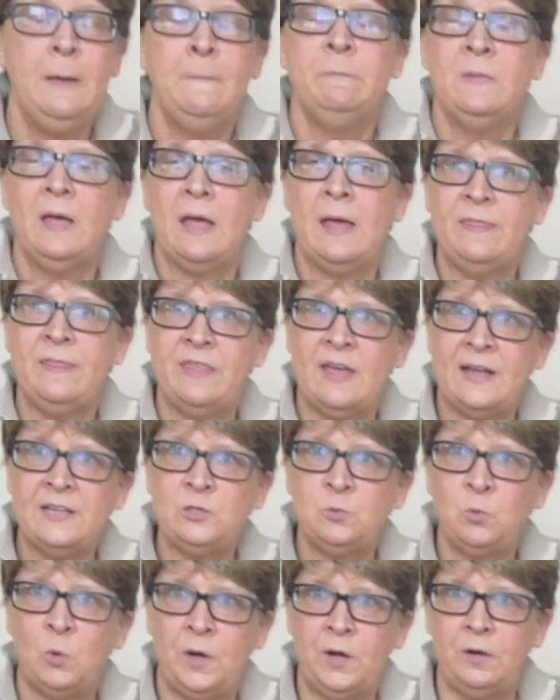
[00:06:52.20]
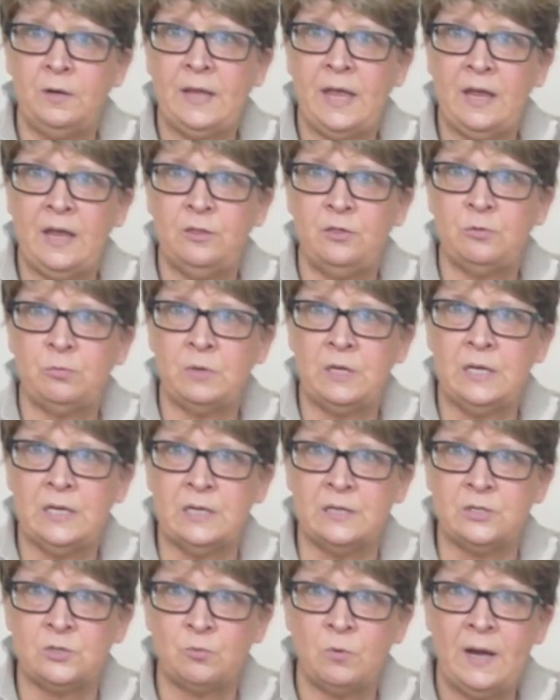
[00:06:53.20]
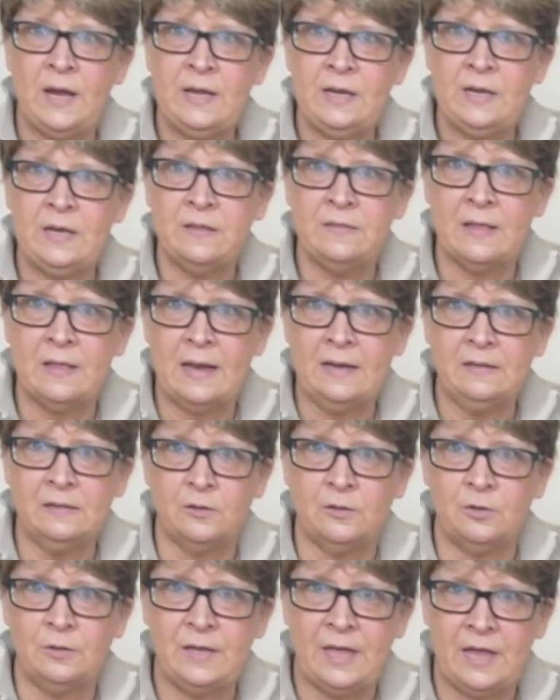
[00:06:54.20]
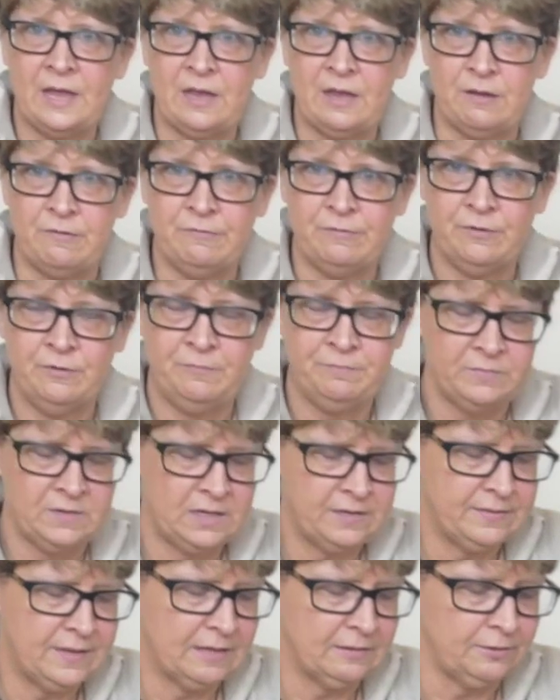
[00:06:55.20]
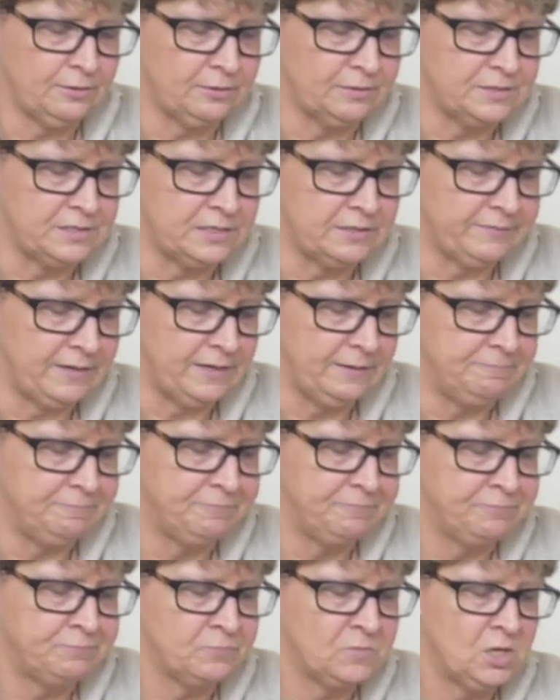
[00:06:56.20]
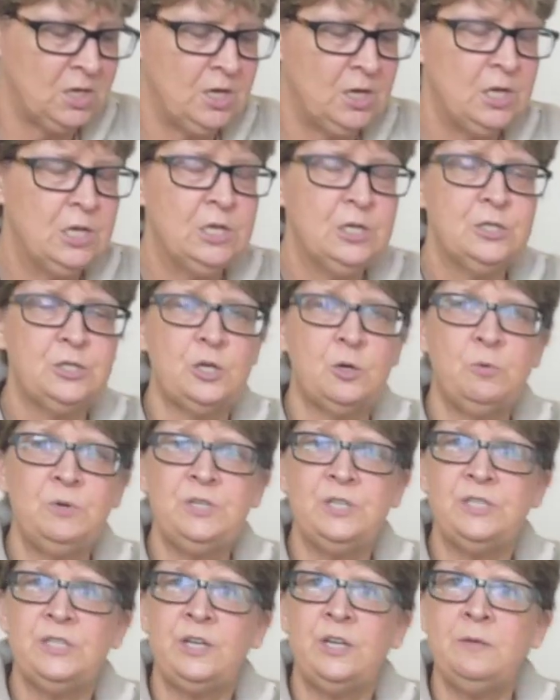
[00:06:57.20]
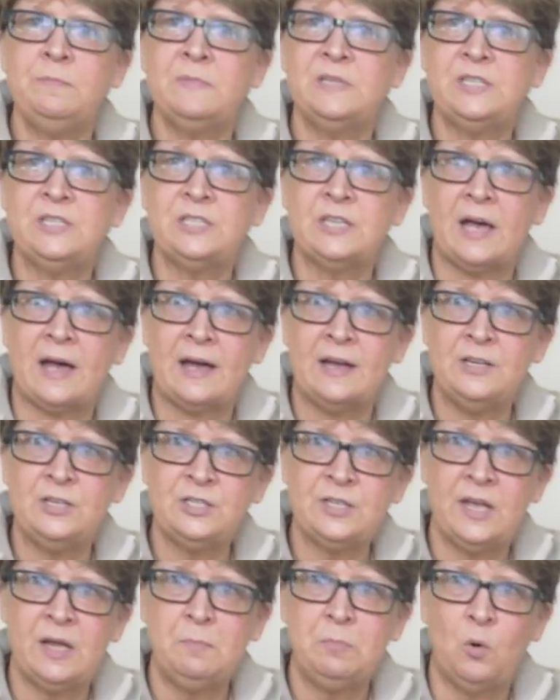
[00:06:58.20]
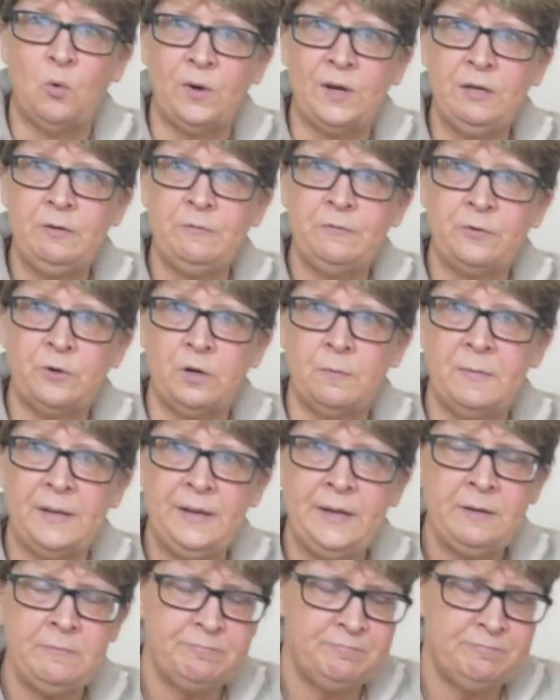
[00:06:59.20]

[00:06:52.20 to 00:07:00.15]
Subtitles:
And that's where K3 is, right in that little cave, in that little divot. So we're just going to massage that point for a minute.